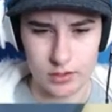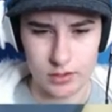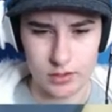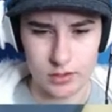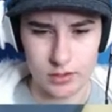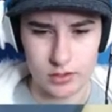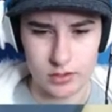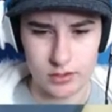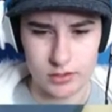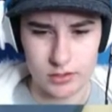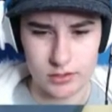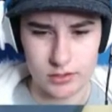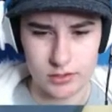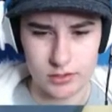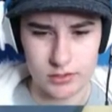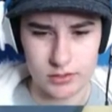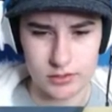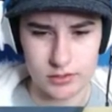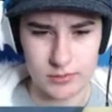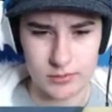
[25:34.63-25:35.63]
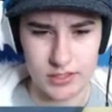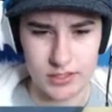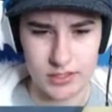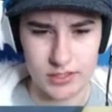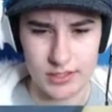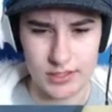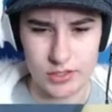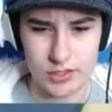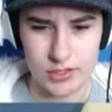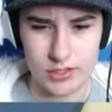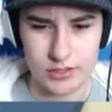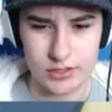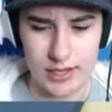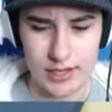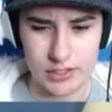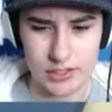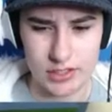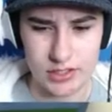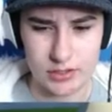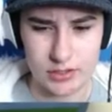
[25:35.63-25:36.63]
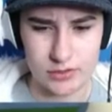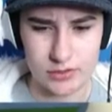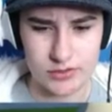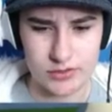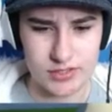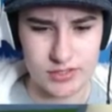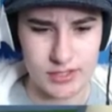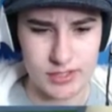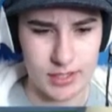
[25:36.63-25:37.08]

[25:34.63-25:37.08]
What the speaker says: So I'm gonna get you to actually use that.